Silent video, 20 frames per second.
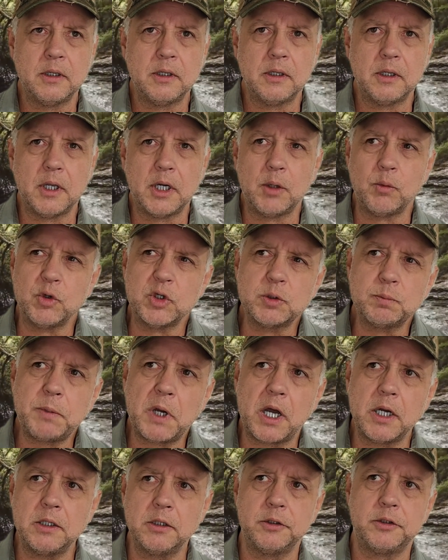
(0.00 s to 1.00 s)
And he
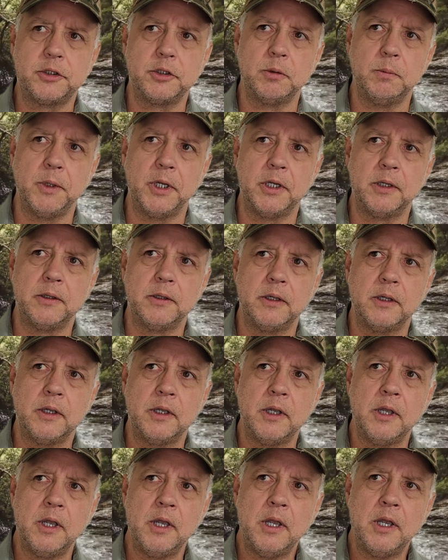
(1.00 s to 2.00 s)
responded to me.
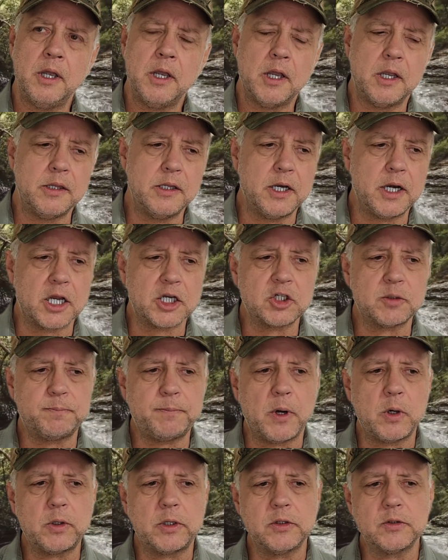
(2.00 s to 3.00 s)
And then I
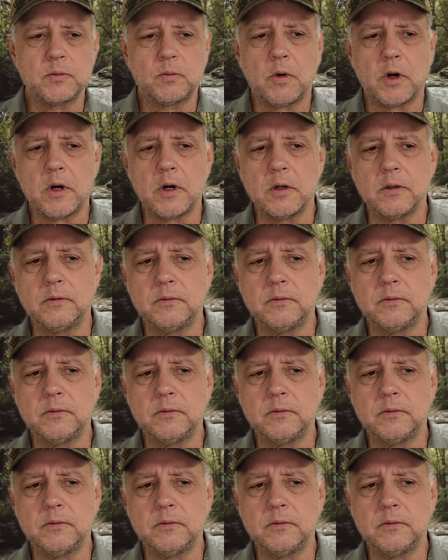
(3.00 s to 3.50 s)
spoke his word.